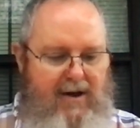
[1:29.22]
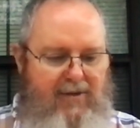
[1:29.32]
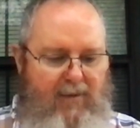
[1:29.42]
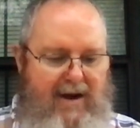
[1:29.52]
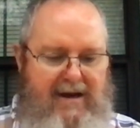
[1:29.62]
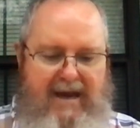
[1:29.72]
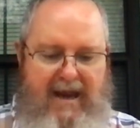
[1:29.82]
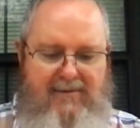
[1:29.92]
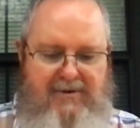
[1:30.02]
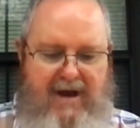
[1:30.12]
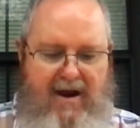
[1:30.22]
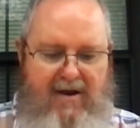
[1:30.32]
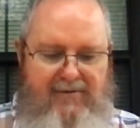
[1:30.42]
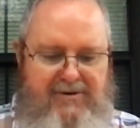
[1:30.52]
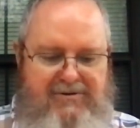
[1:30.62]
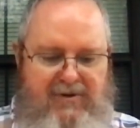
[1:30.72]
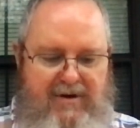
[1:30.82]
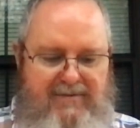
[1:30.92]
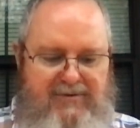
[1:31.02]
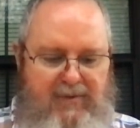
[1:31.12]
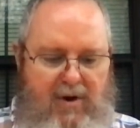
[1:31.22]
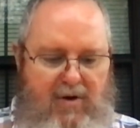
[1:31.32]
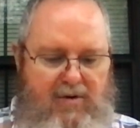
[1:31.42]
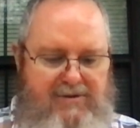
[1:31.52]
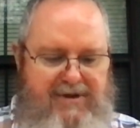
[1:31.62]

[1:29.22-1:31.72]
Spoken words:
The rain came down, the streams rose,